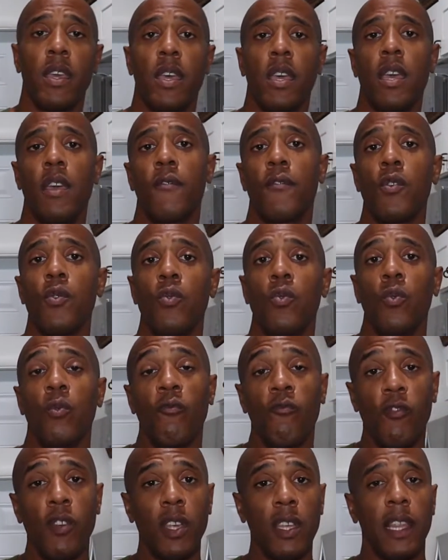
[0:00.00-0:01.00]
if you
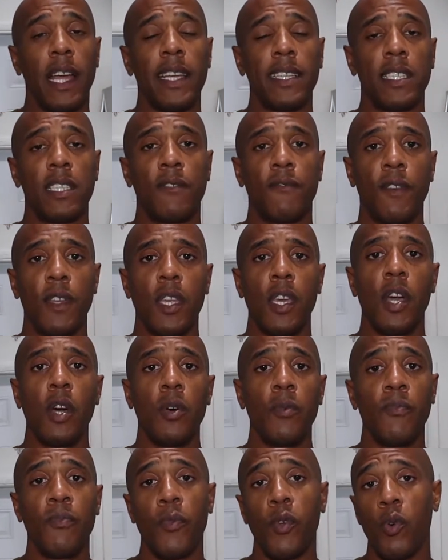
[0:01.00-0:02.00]
really like this
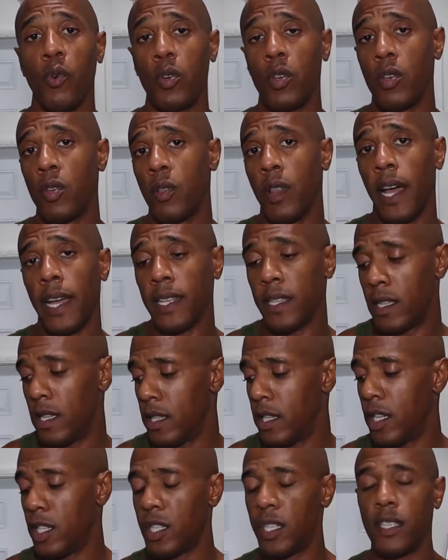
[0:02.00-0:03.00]
video or you like the
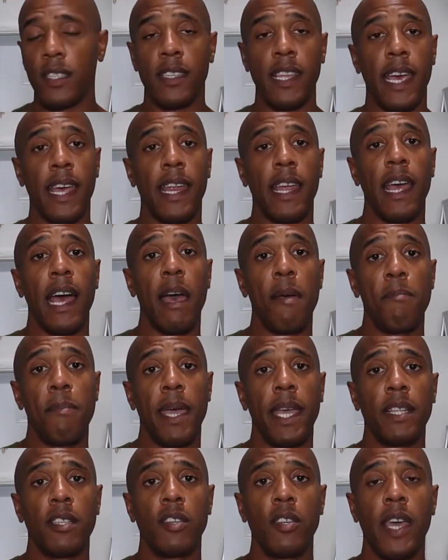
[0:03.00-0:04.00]
dishes that I
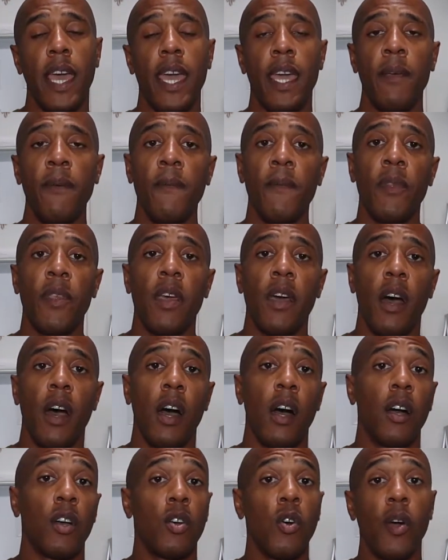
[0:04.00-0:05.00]
made today,
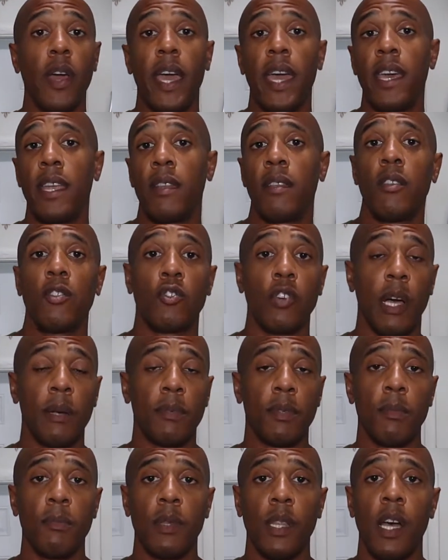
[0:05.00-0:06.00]
go ahead and drop
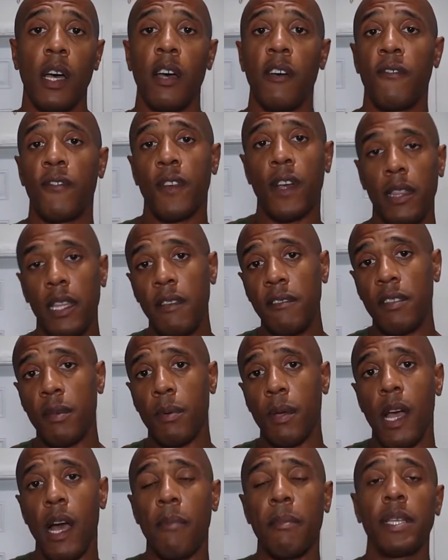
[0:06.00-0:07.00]
some love, leave some
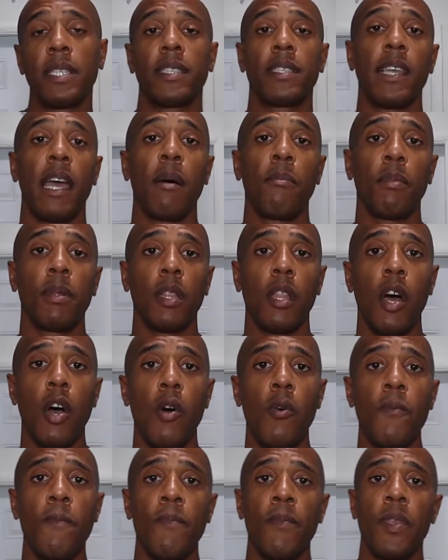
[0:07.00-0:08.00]
comments down
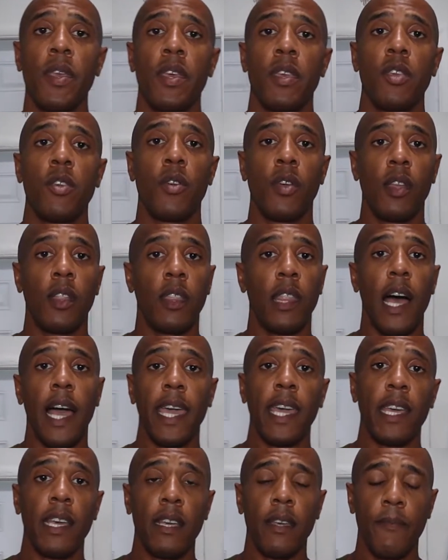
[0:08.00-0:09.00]
below. You can
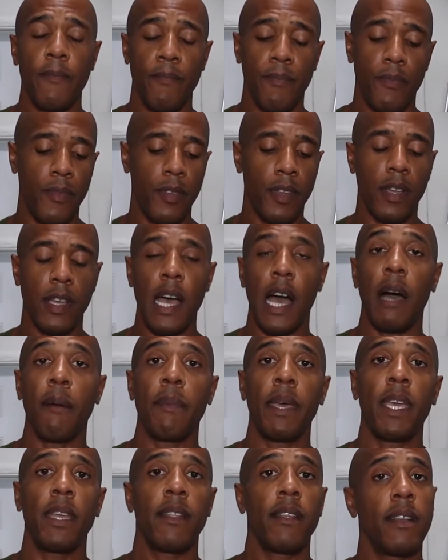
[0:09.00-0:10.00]
like,
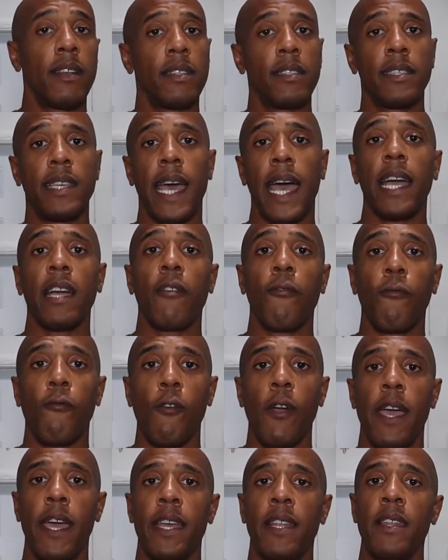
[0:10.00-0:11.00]
comment, tag a
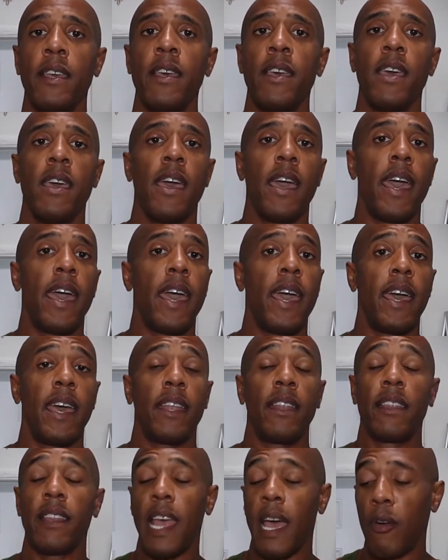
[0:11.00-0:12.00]
friend,
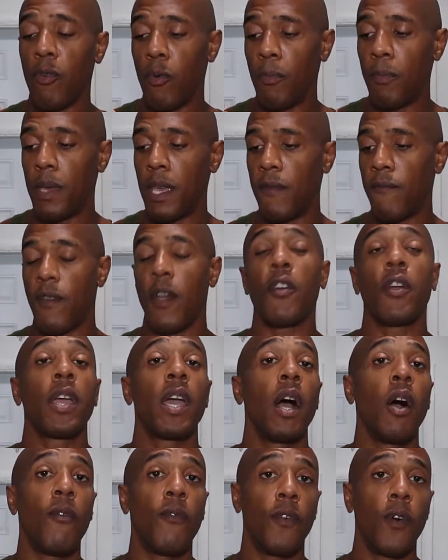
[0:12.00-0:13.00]
and that would be very
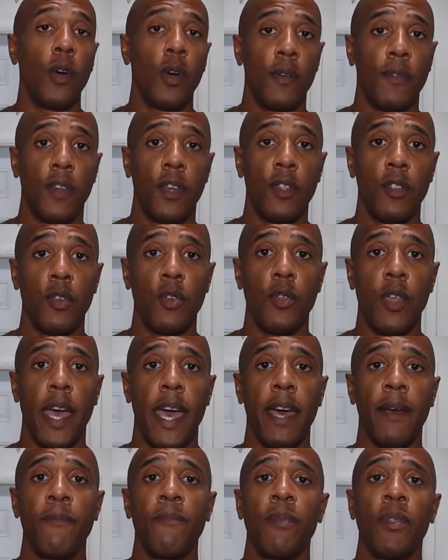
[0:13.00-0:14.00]
helpful if you can do
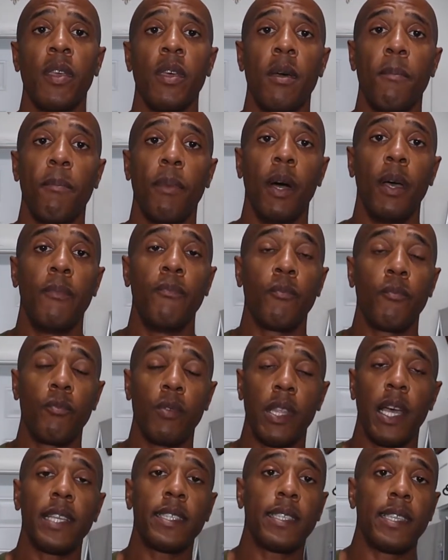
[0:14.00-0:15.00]
that. But with
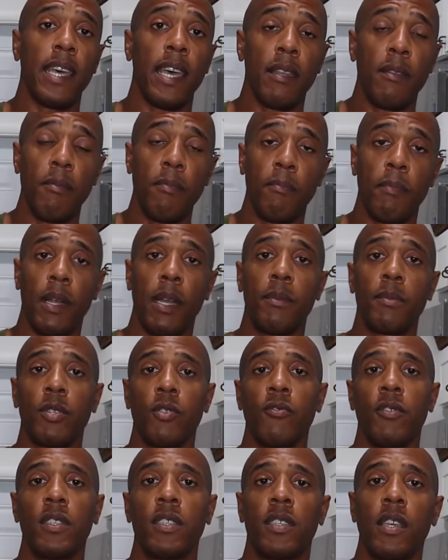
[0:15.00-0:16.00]
that said, my name is
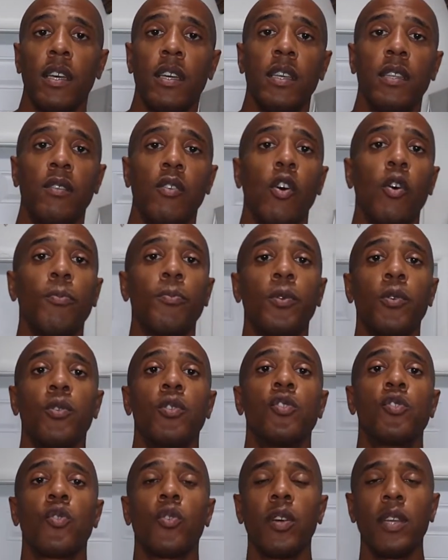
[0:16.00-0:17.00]
Corinne Sutton. Hope you
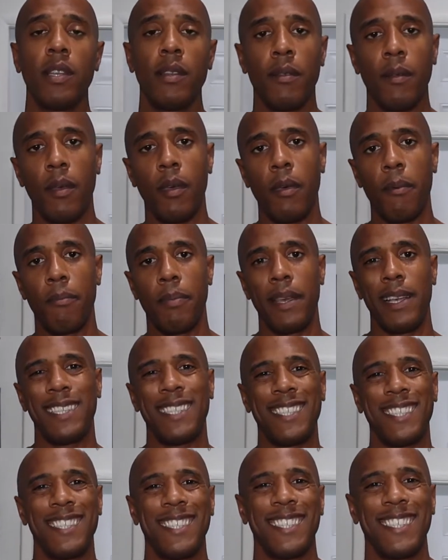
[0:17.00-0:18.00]
enjoyed.
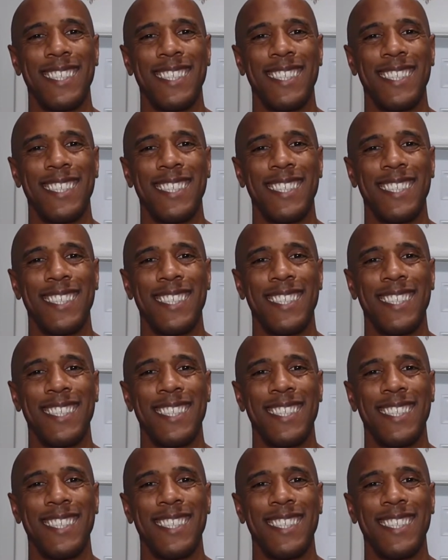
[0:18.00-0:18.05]
Peace.